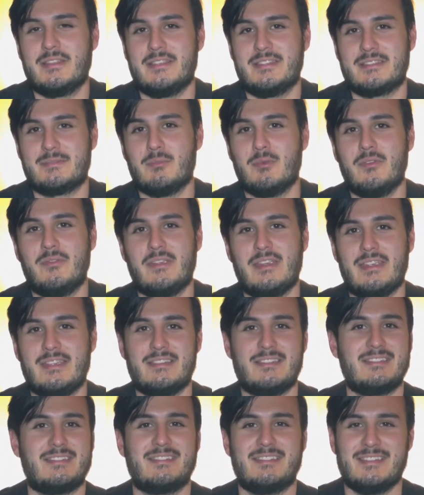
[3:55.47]
this movie
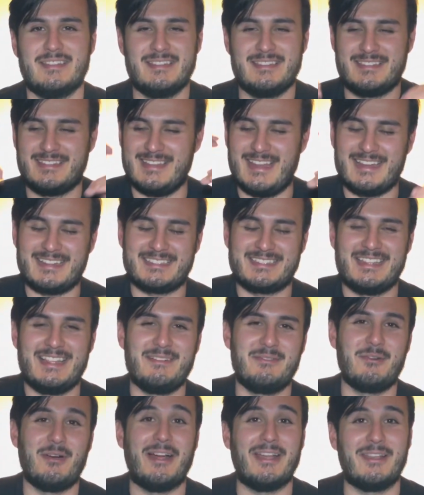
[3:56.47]
is next
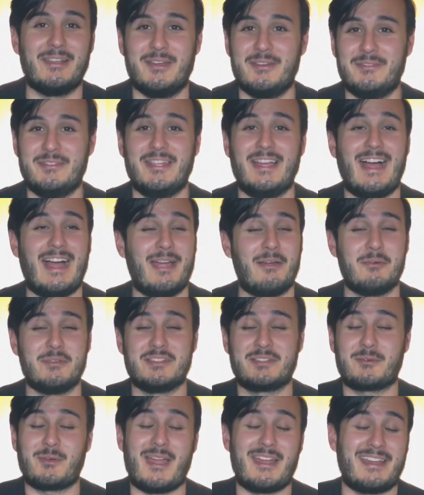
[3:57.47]
level. I loved it. I
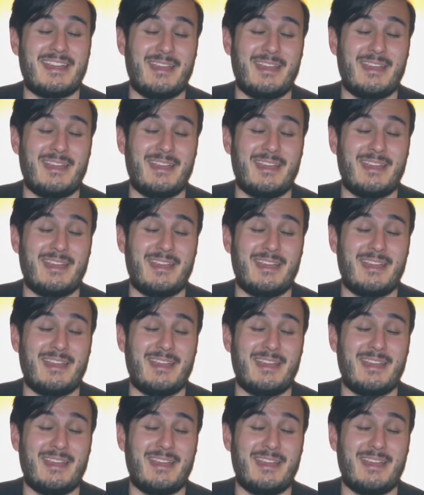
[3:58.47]
was cracking